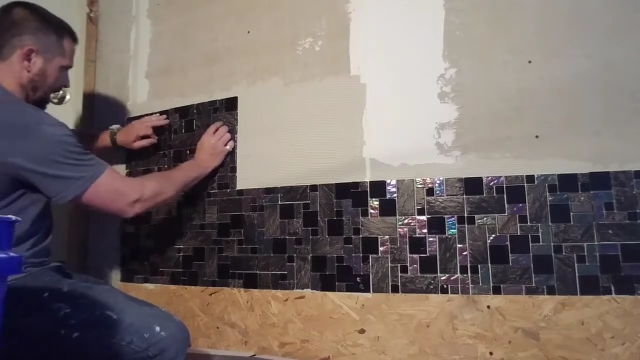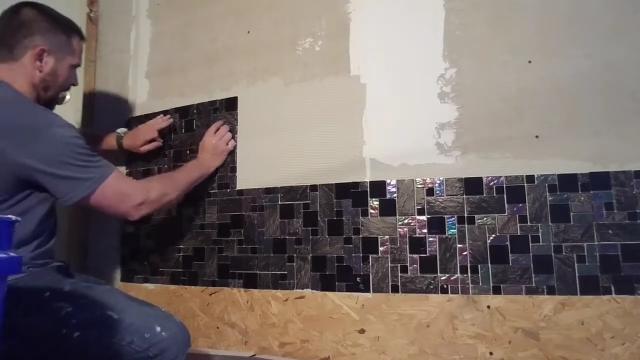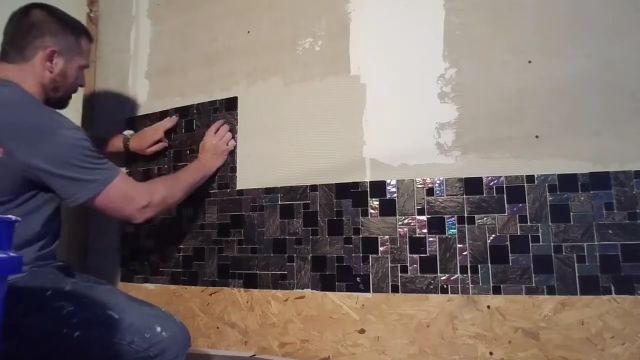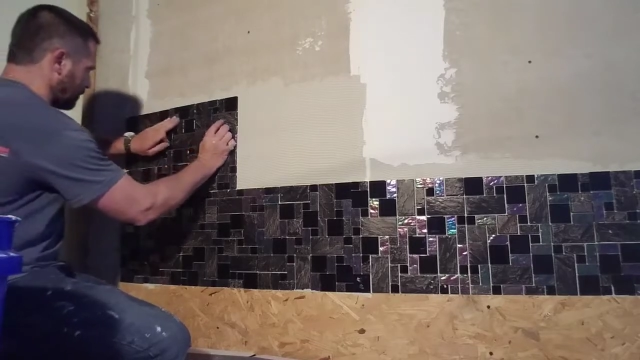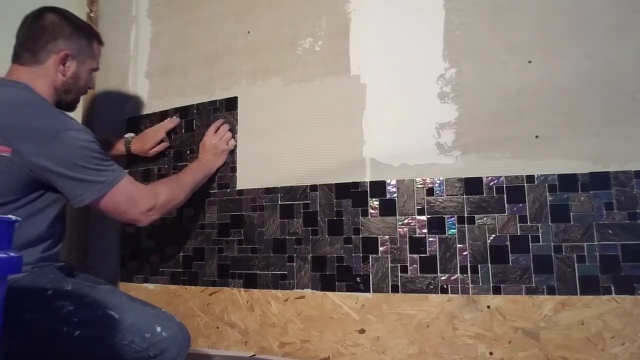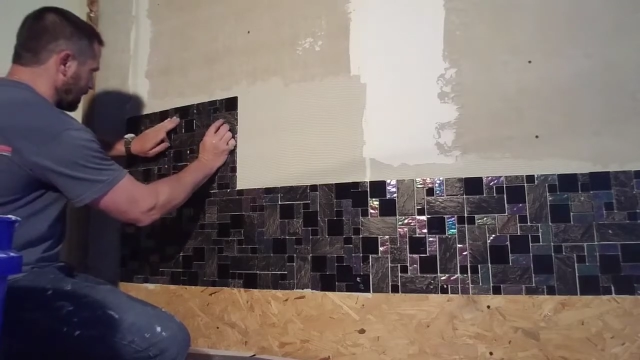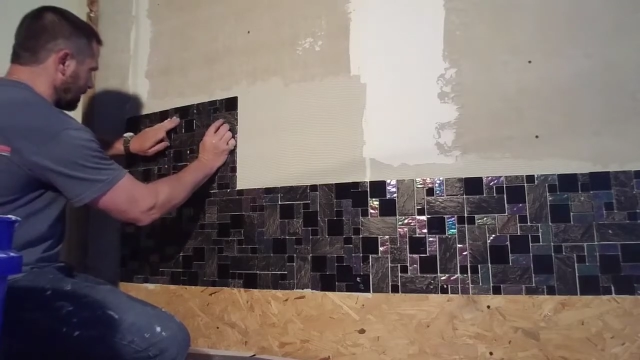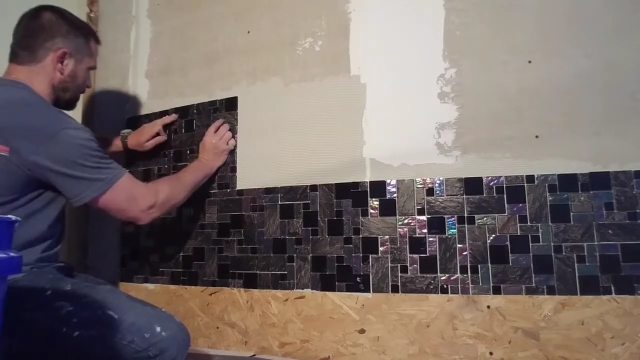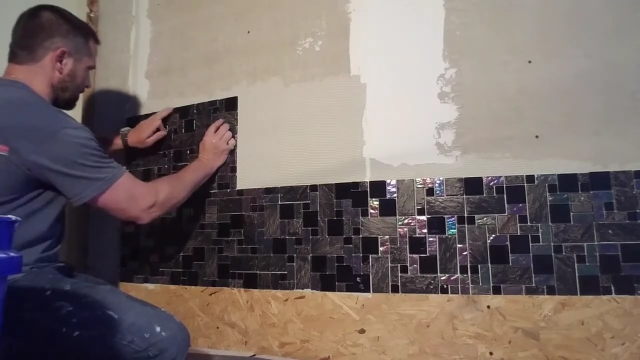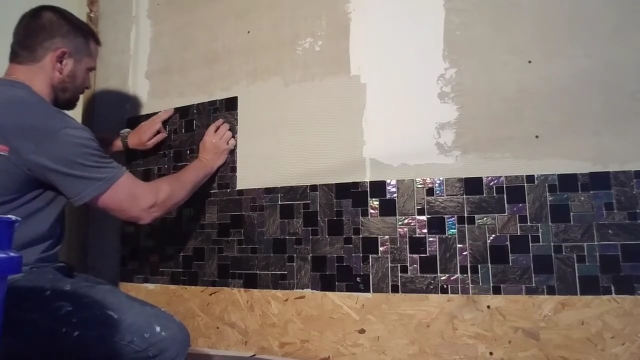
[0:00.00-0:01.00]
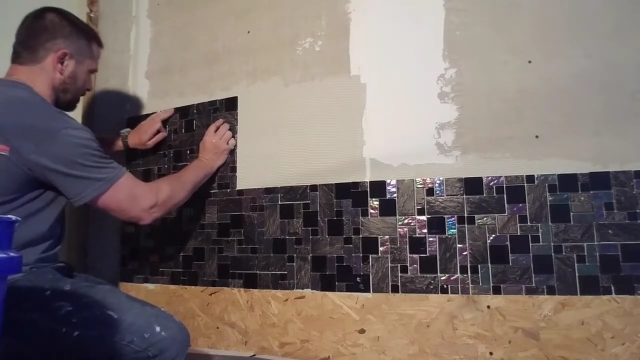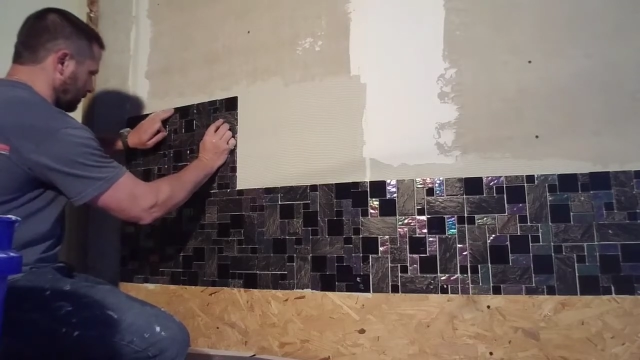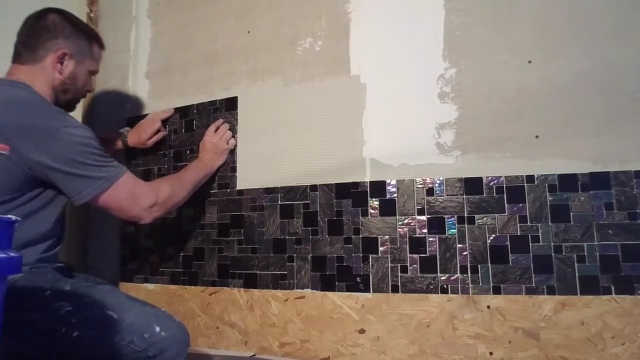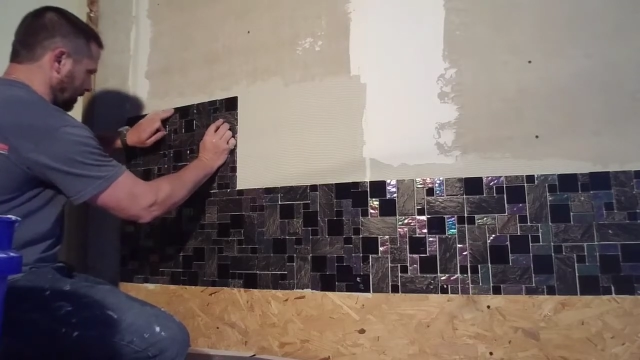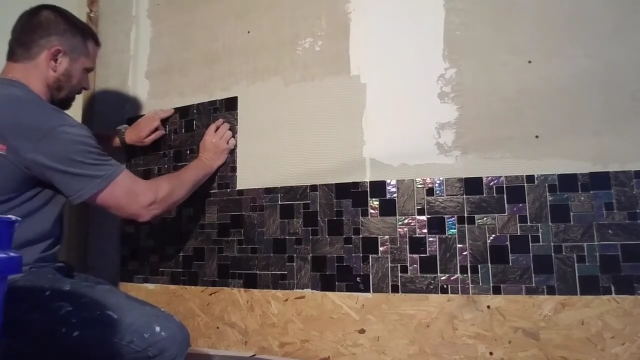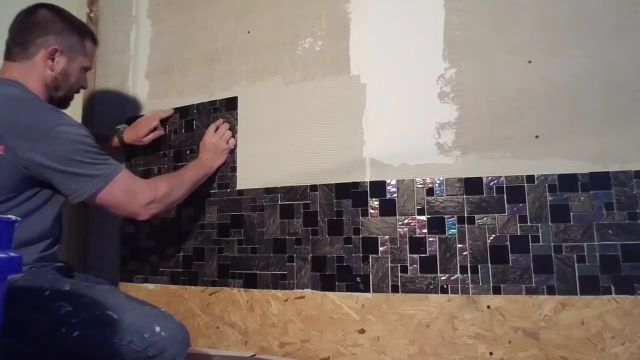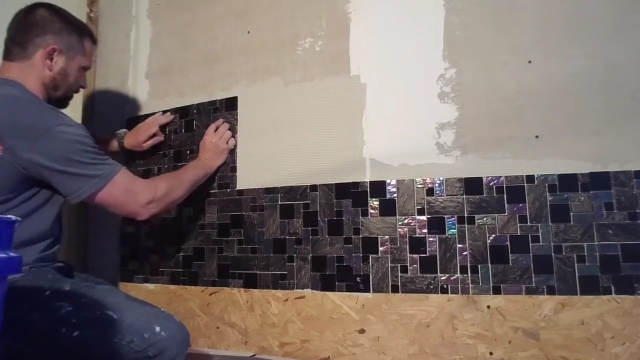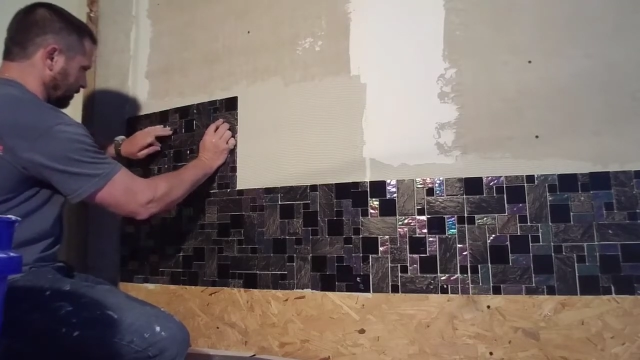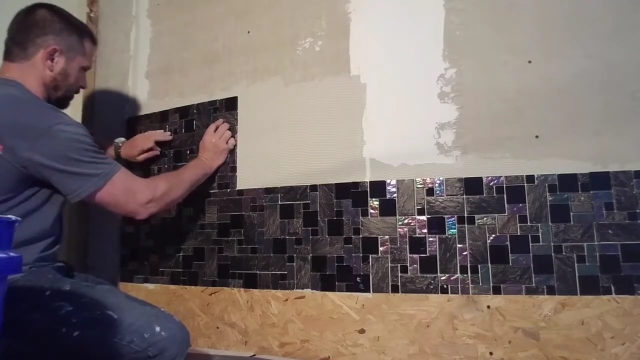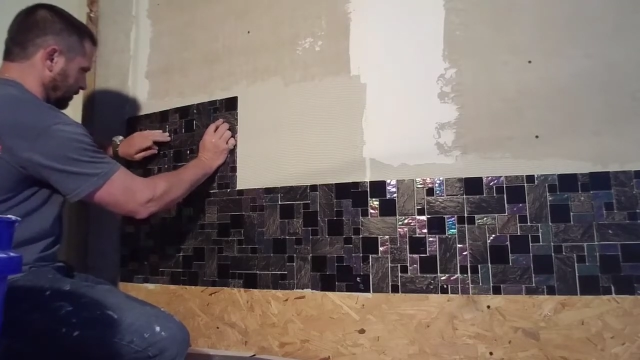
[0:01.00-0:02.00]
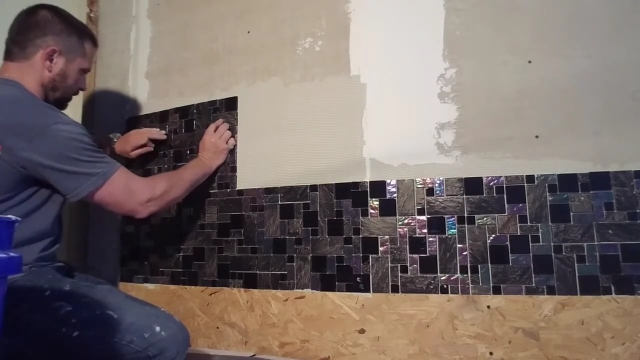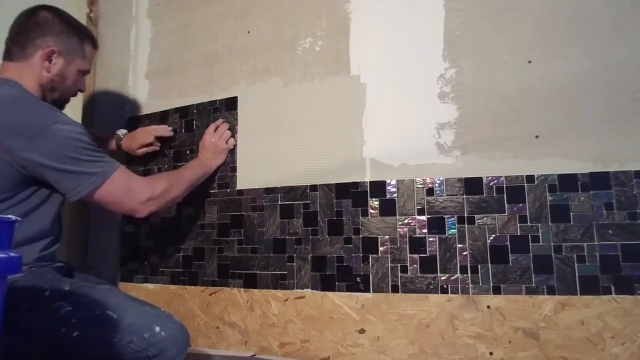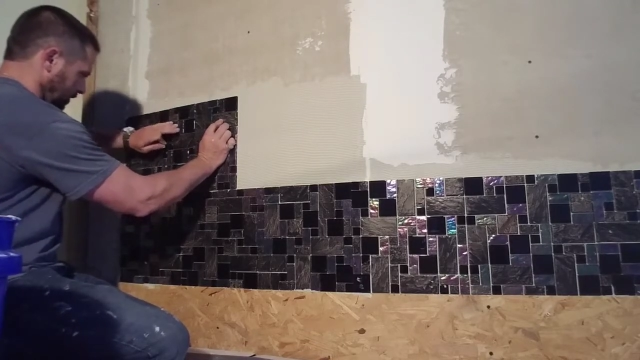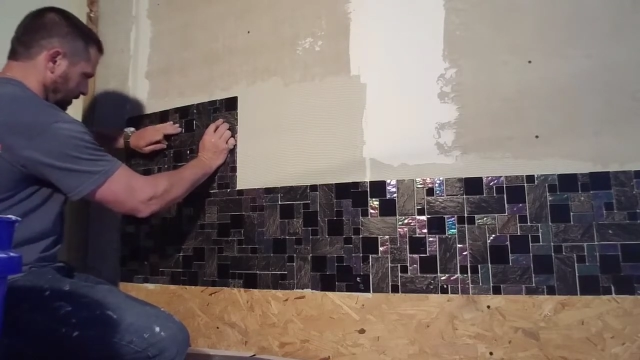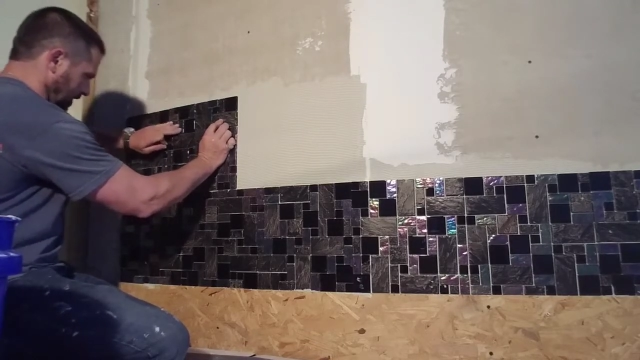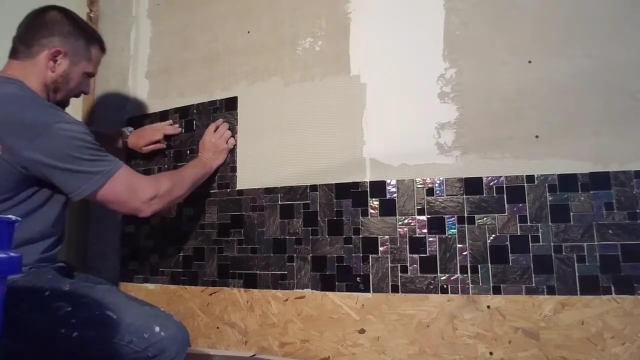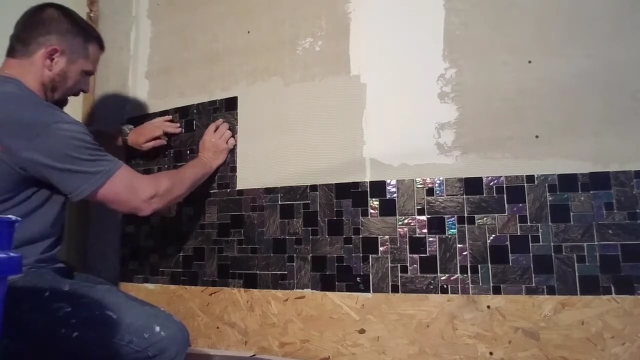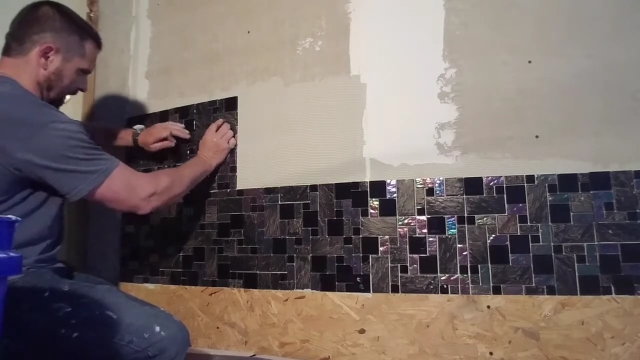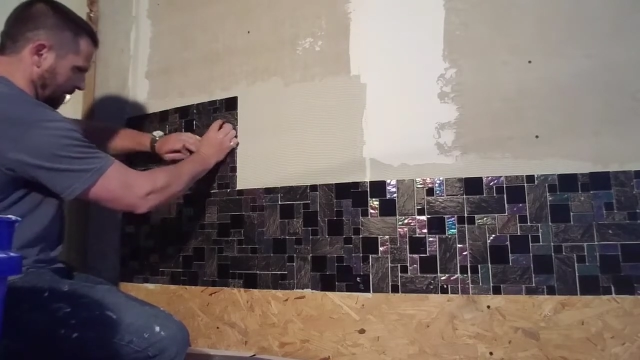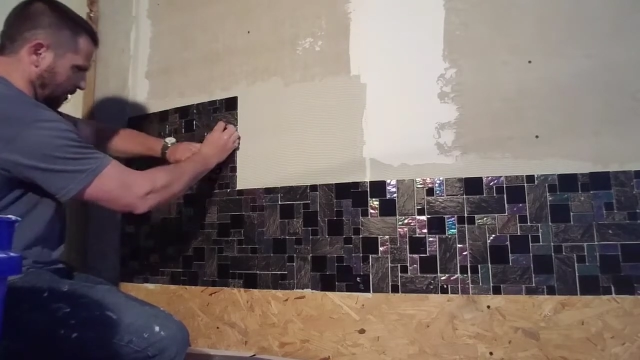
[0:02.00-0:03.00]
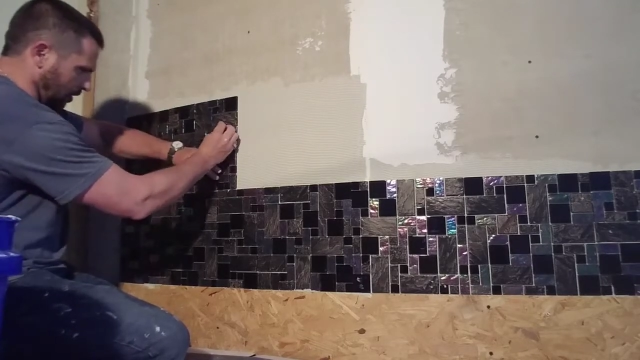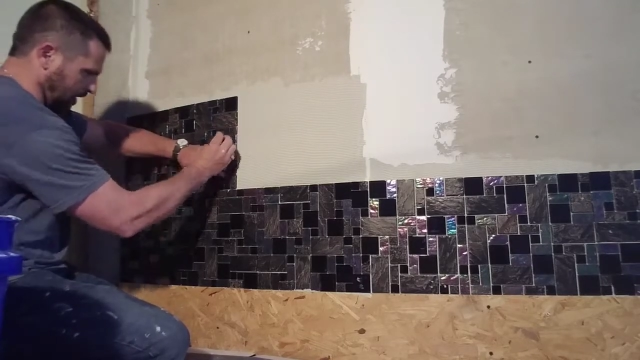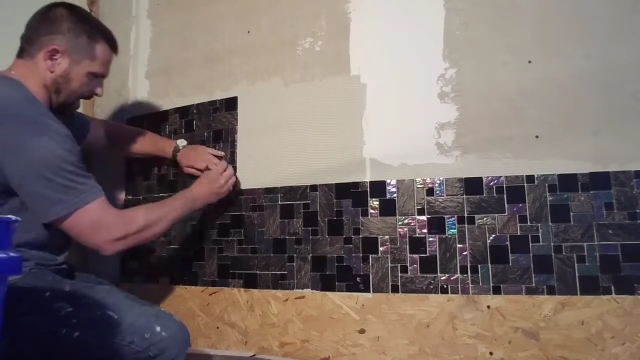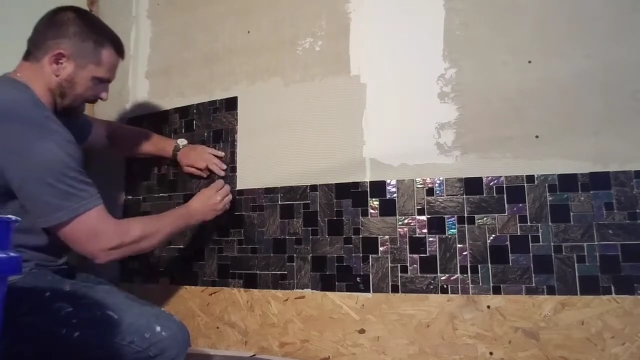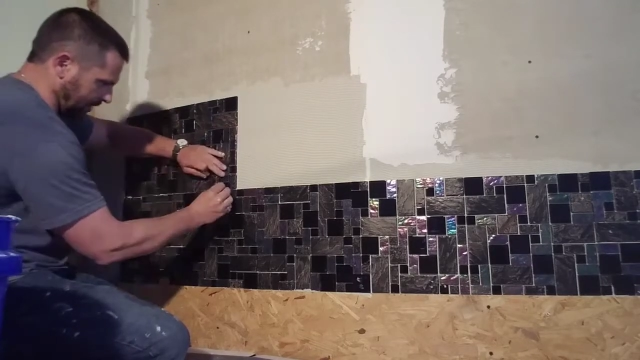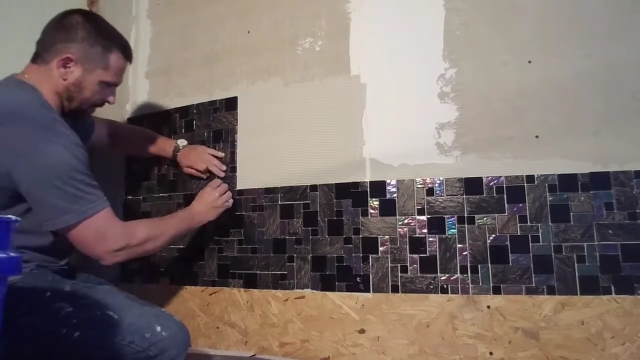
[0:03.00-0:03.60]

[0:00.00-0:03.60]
gap right here in between the two, you can kind of eyeball that.